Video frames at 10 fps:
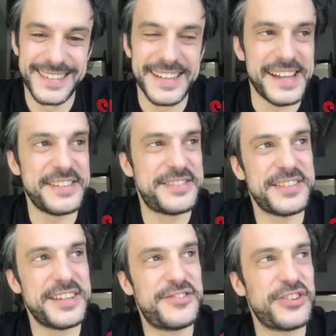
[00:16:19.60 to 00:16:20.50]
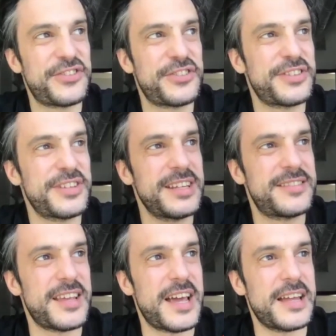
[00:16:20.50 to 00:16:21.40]
It's it's just
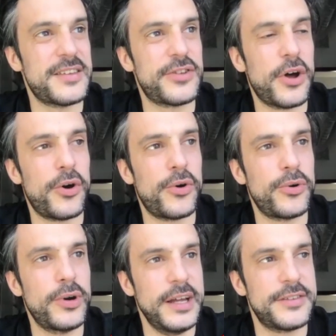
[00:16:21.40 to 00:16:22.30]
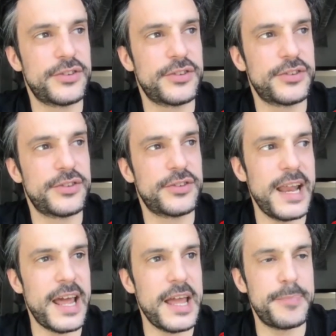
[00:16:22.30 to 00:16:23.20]
insane. So it's called the
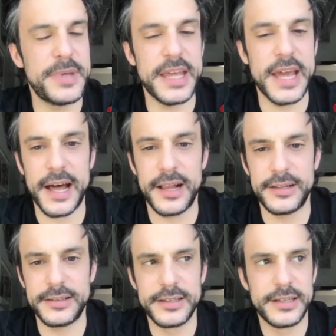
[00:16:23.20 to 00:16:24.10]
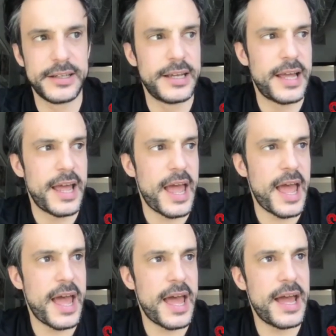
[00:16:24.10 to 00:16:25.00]
NAPL,
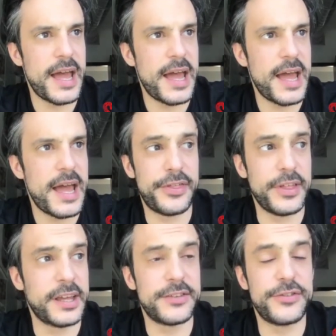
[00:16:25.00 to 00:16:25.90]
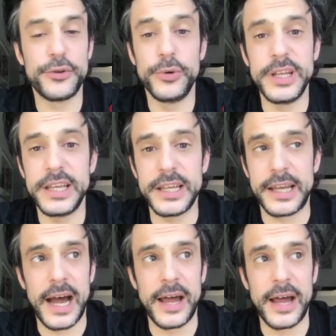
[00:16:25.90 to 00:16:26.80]
and I think it's
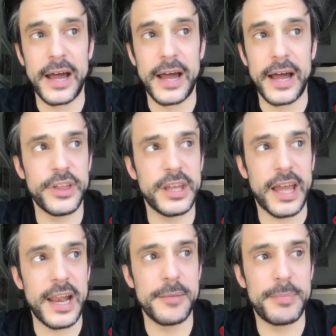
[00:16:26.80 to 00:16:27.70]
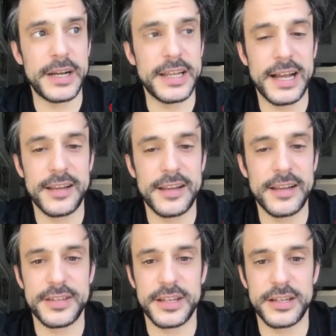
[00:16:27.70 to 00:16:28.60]
unique. I don't I don't think anybody
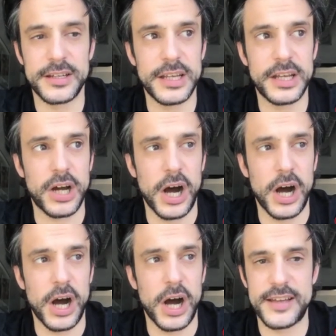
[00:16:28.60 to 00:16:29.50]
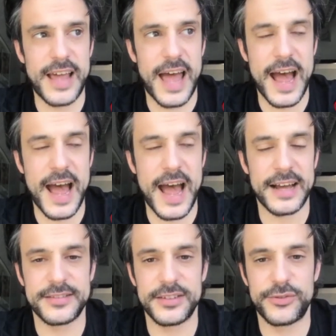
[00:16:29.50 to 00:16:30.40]
else in in college has
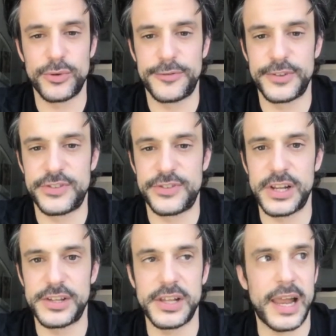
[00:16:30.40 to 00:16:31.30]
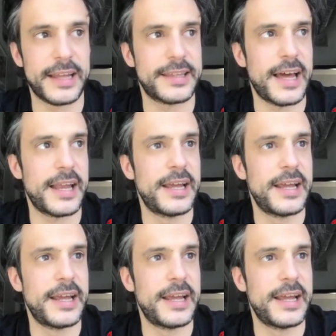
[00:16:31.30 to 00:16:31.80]
access to a facility like that.